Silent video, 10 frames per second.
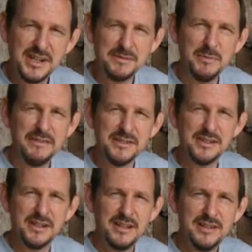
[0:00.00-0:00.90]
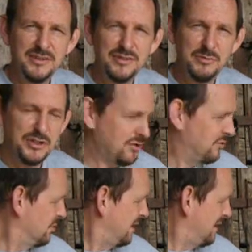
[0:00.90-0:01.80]
6 months to
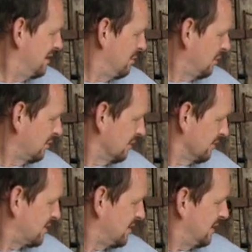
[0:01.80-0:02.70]
mature in the bottles.